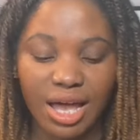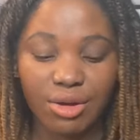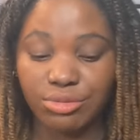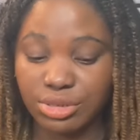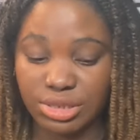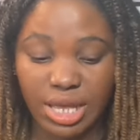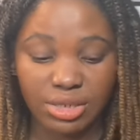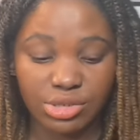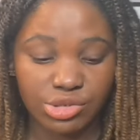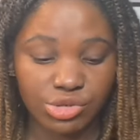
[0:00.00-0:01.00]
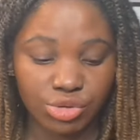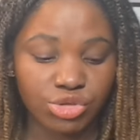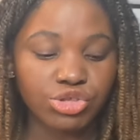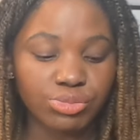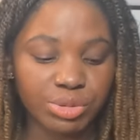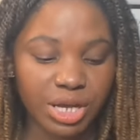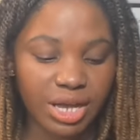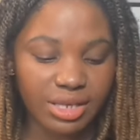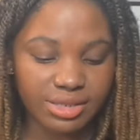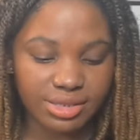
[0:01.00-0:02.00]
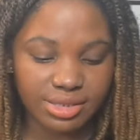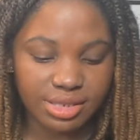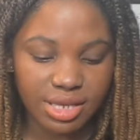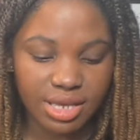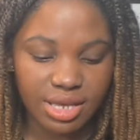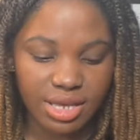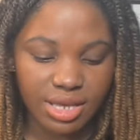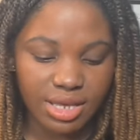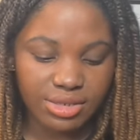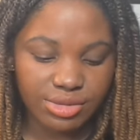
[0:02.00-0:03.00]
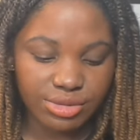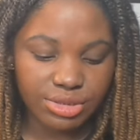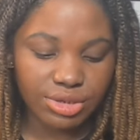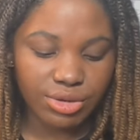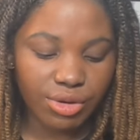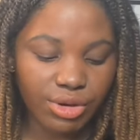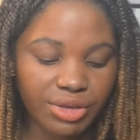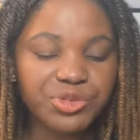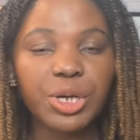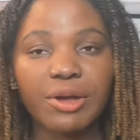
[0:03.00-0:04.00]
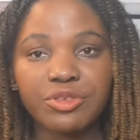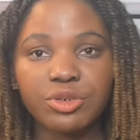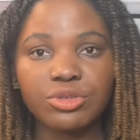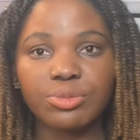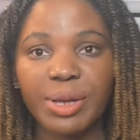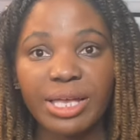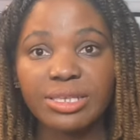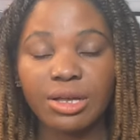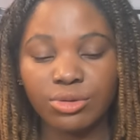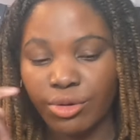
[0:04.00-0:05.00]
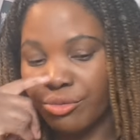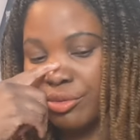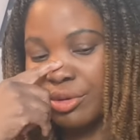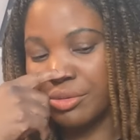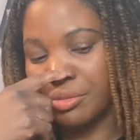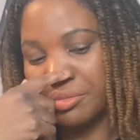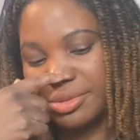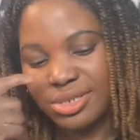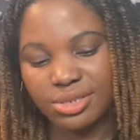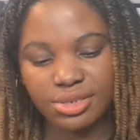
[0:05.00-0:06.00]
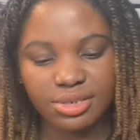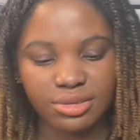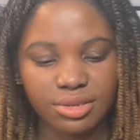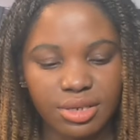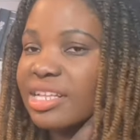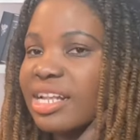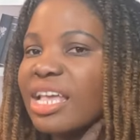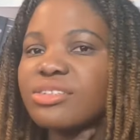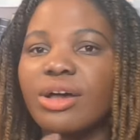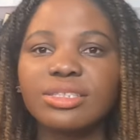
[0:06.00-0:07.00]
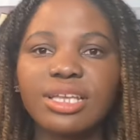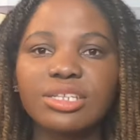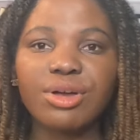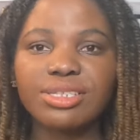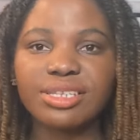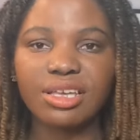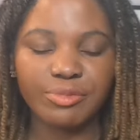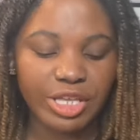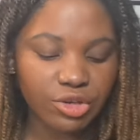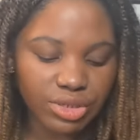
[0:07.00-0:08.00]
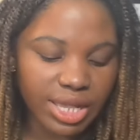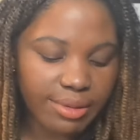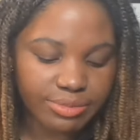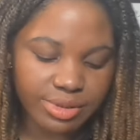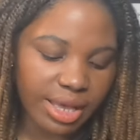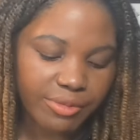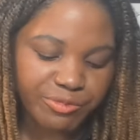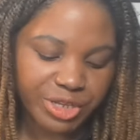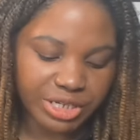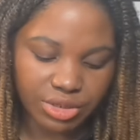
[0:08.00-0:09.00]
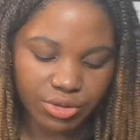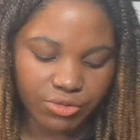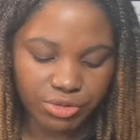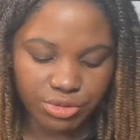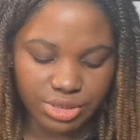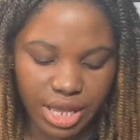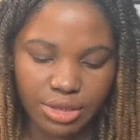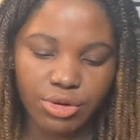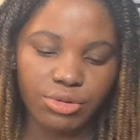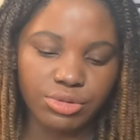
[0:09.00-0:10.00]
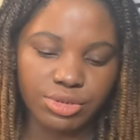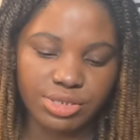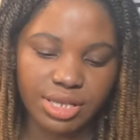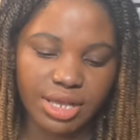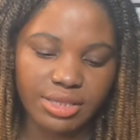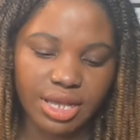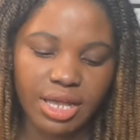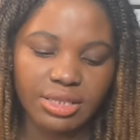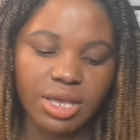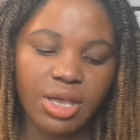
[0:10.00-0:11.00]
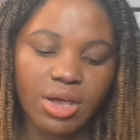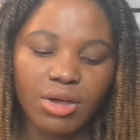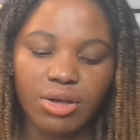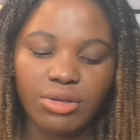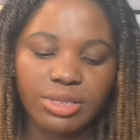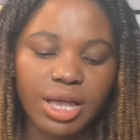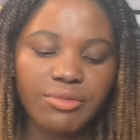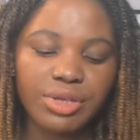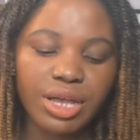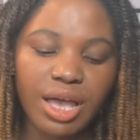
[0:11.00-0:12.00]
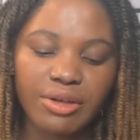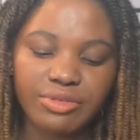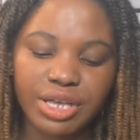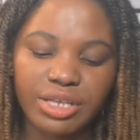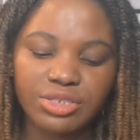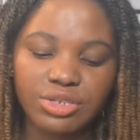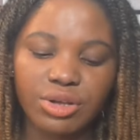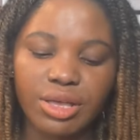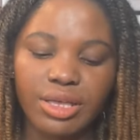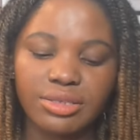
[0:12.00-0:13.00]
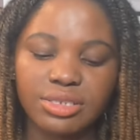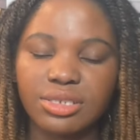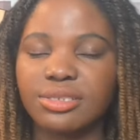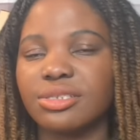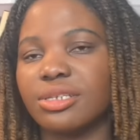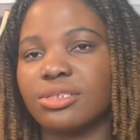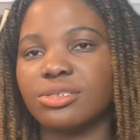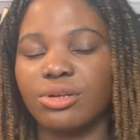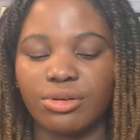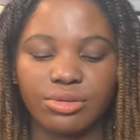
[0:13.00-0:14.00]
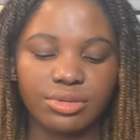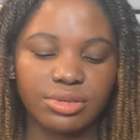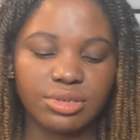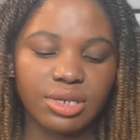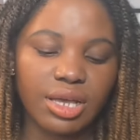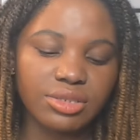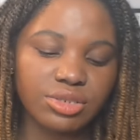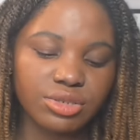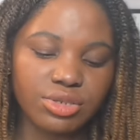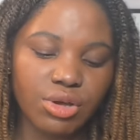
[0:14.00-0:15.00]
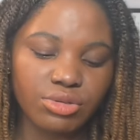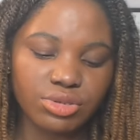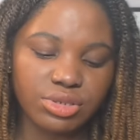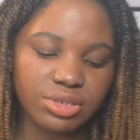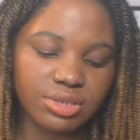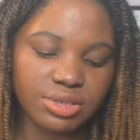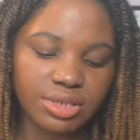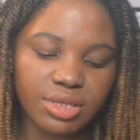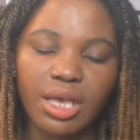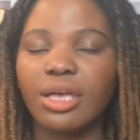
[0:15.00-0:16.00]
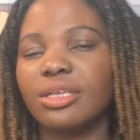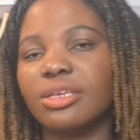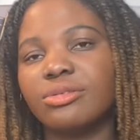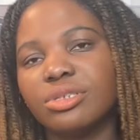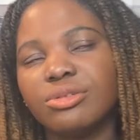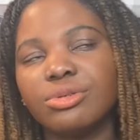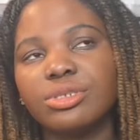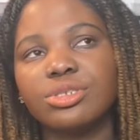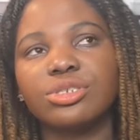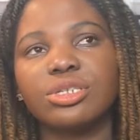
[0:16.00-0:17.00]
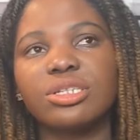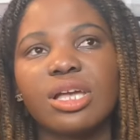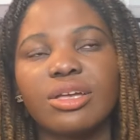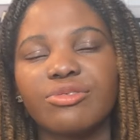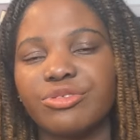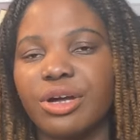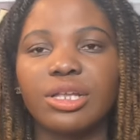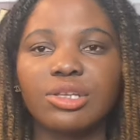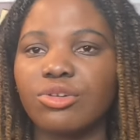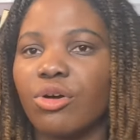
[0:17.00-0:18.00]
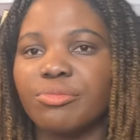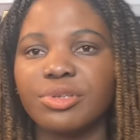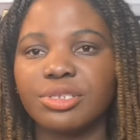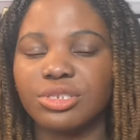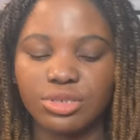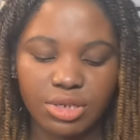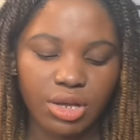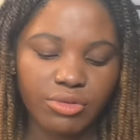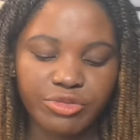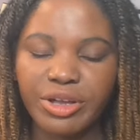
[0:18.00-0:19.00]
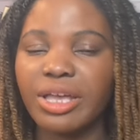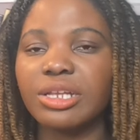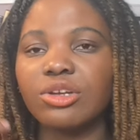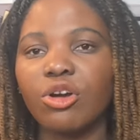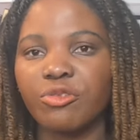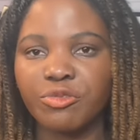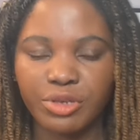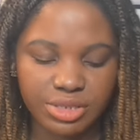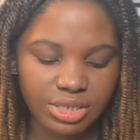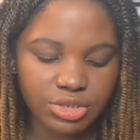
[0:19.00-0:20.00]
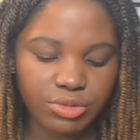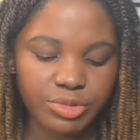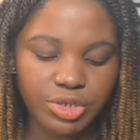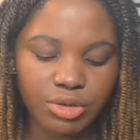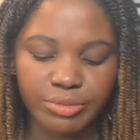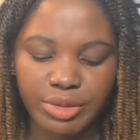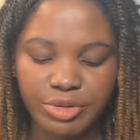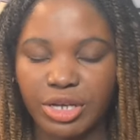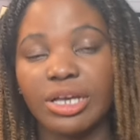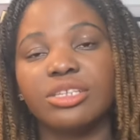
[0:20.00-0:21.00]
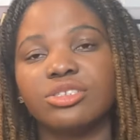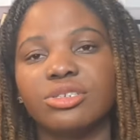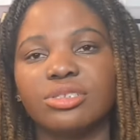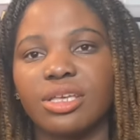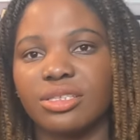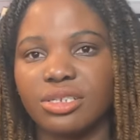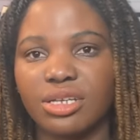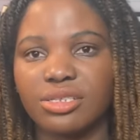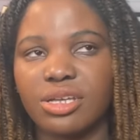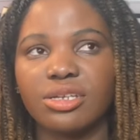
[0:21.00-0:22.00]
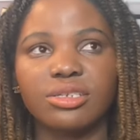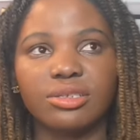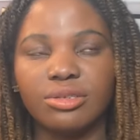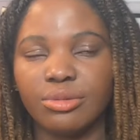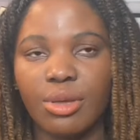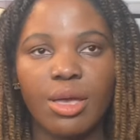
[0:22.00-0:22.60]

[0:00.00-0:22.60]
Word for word: I was like so surprised so we say, oh, if you have to go to Canada, go with jeans. Like what, what I am in my note. I'm I'm very confused. I don't understand that. Uh, now we have Hajeong and Jinseok. So Hajeong talked to Jinseok. It, it was just like a friendly competition, a friendly conversation because remember Hajeong is interested in